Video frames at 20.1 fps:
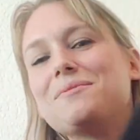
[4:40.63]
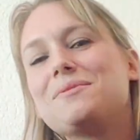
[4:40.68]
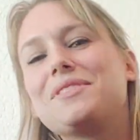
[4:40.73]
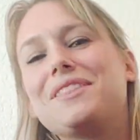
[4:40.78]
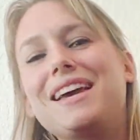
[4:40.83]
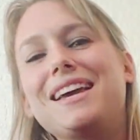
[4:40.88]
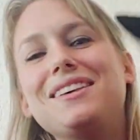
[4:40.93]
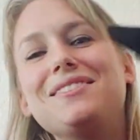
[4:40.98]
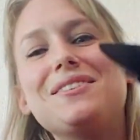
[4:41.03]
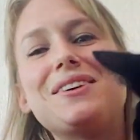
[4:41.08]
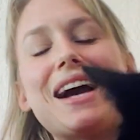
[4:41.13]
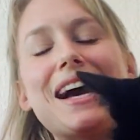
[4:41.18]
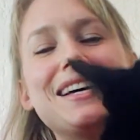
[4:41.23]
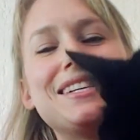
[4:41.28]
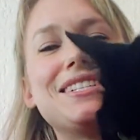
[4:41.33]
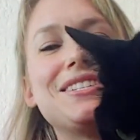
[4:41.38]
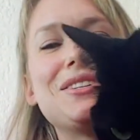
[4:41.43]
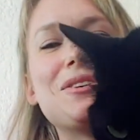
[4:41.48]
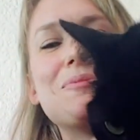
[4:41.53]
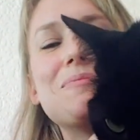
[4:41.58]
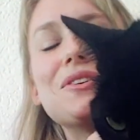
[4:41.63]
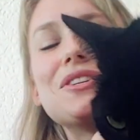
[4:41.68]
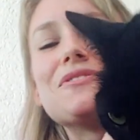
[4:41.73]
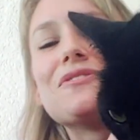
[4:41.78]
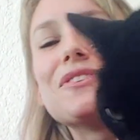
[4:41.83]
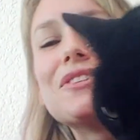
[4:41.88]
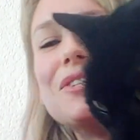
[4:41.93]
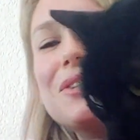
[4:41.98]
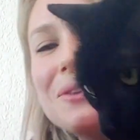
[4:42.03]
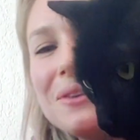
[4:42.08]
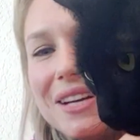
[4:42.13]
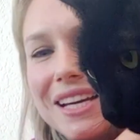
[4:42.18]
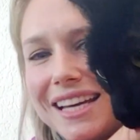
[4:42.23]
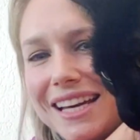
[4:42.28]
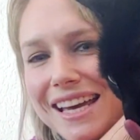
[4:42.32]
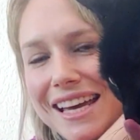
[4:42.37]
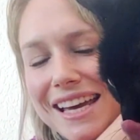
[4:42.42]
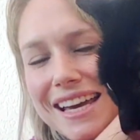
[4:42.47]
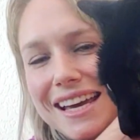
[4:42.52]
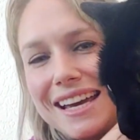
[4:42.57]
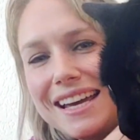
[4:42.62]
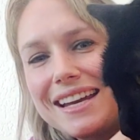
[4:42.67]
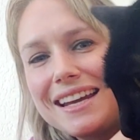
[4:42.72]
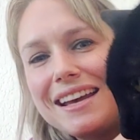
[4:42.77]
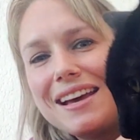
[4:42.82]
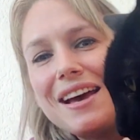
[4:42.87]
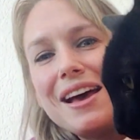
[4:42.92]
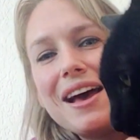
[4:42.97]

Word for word: well, thank you guys so much for tuning in